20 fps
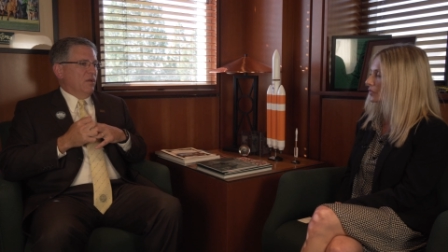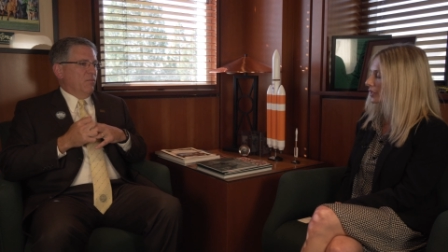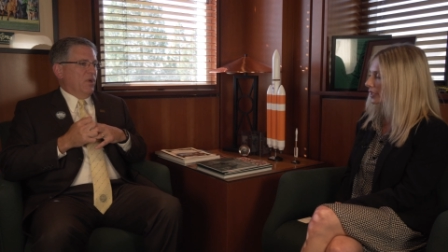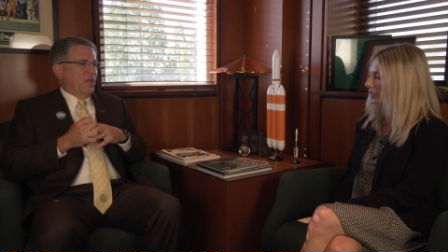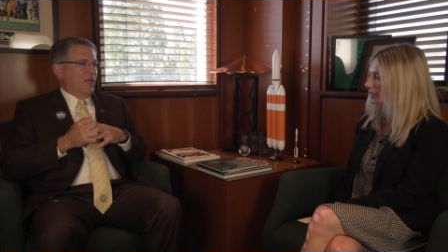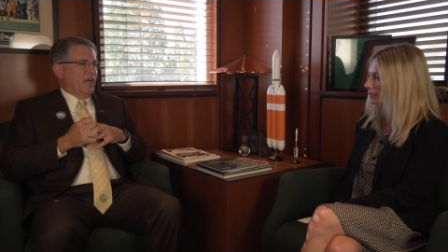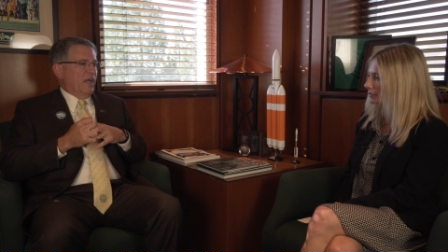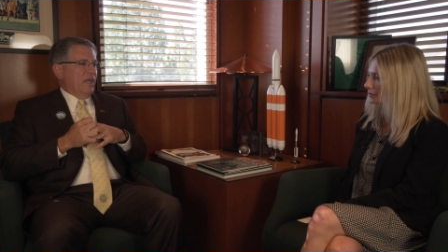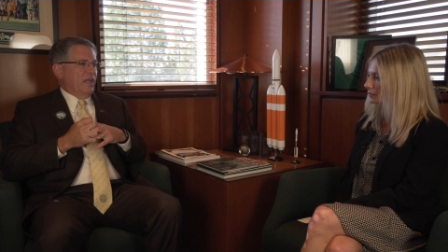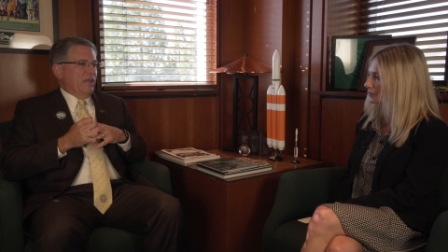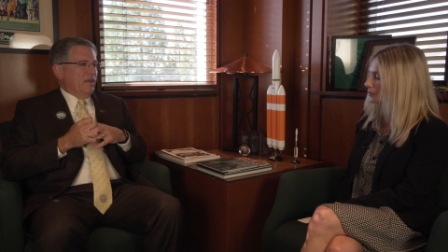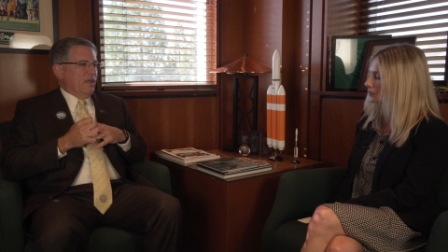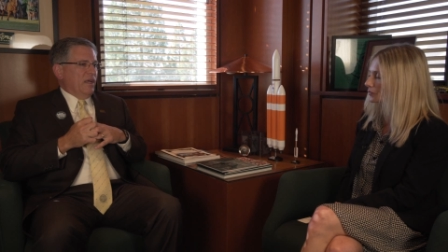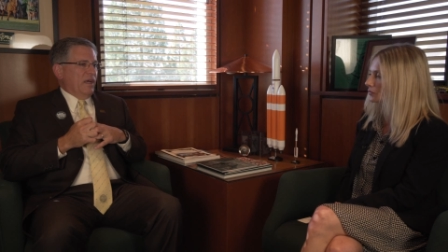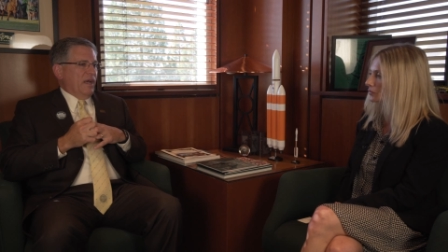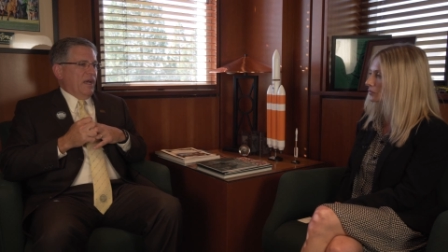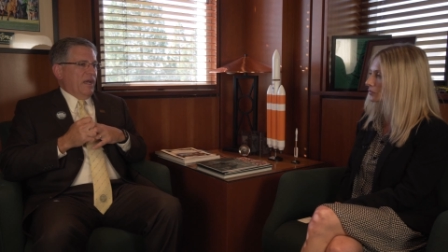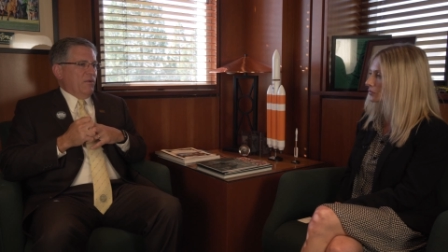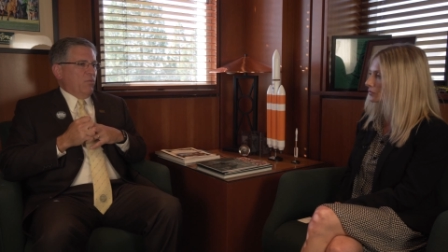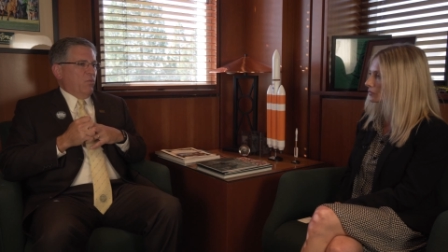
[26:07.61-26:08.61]
But I,
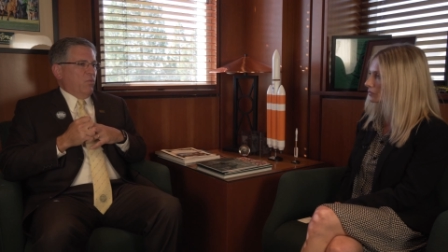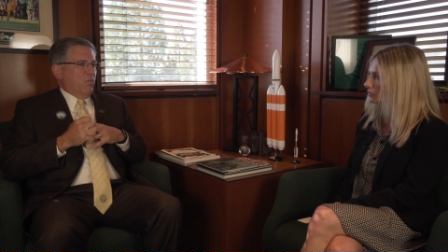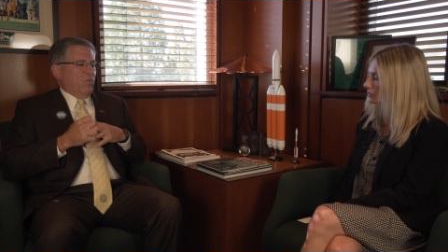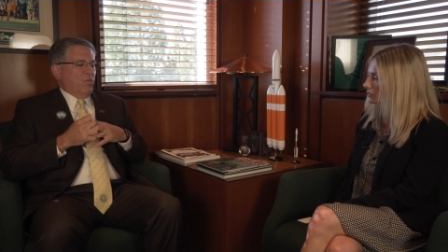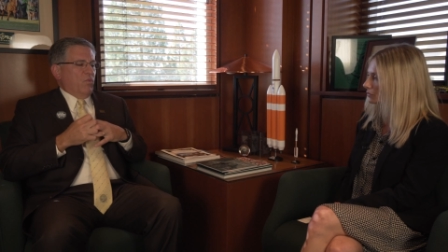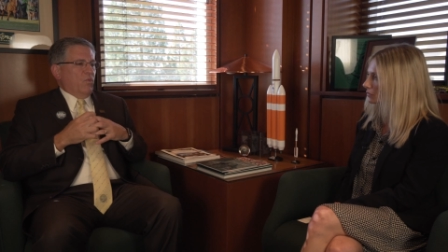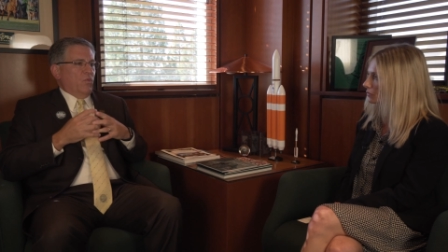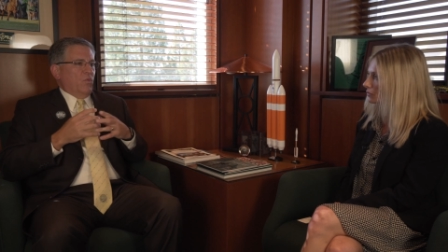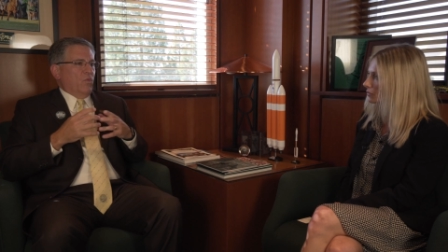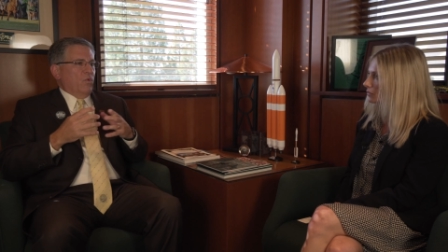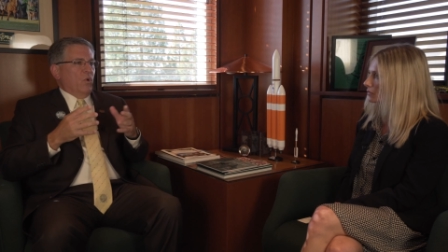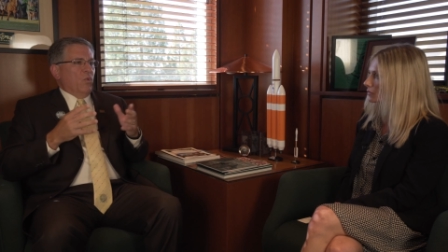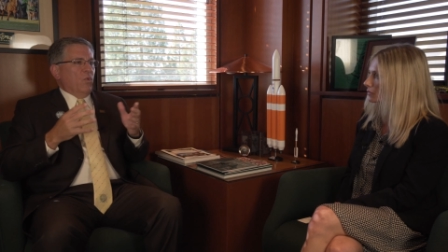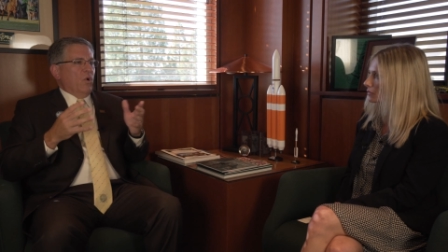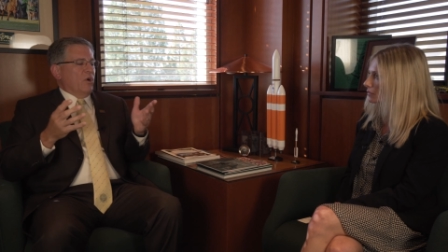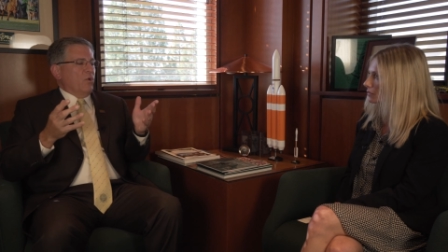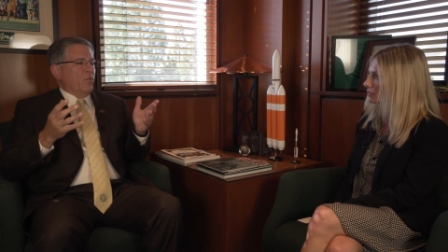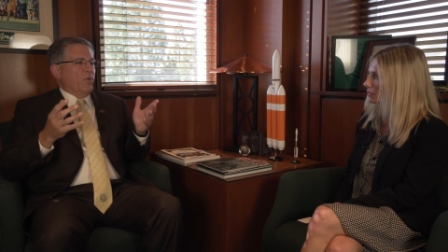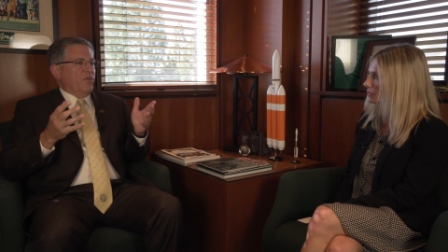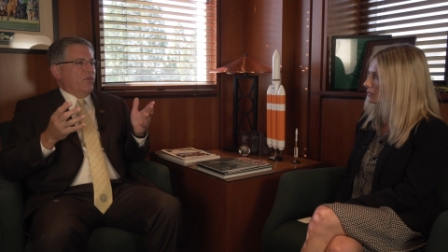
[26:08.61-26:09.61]
I will
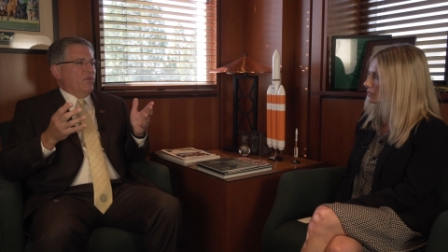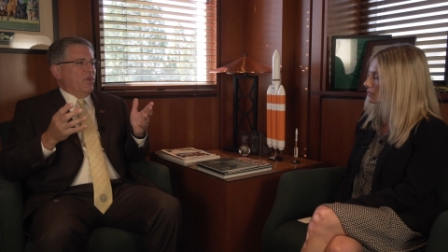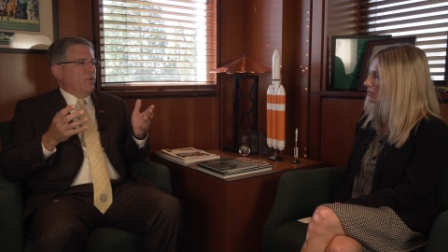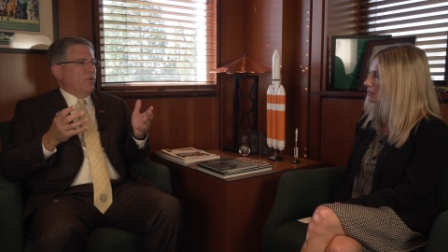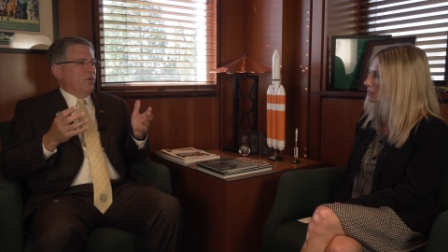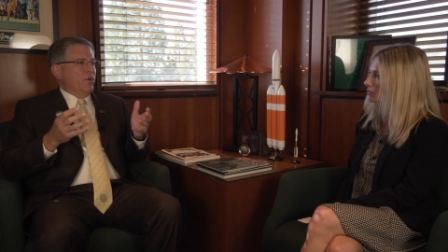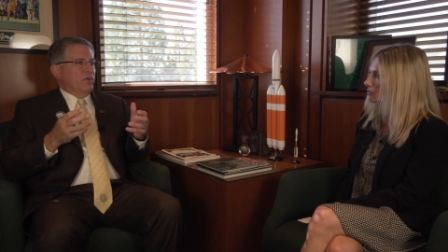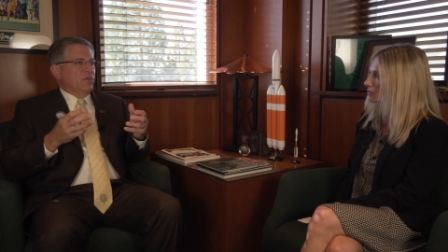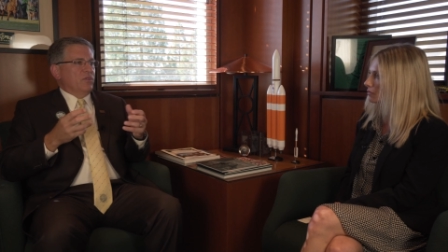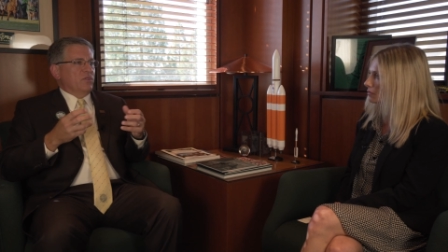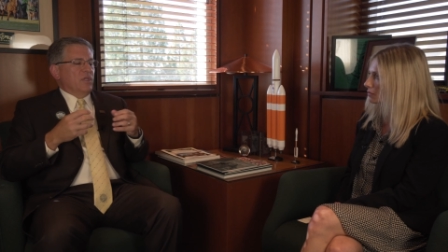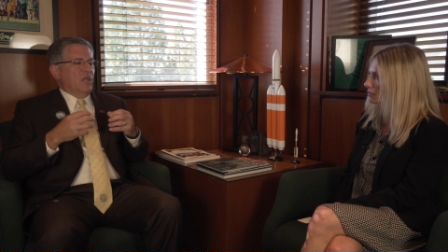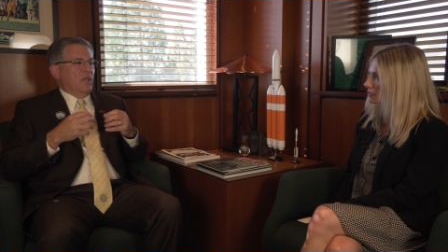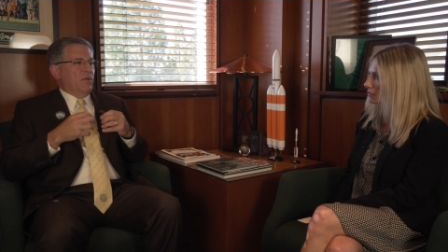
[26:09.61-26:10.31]
work with donors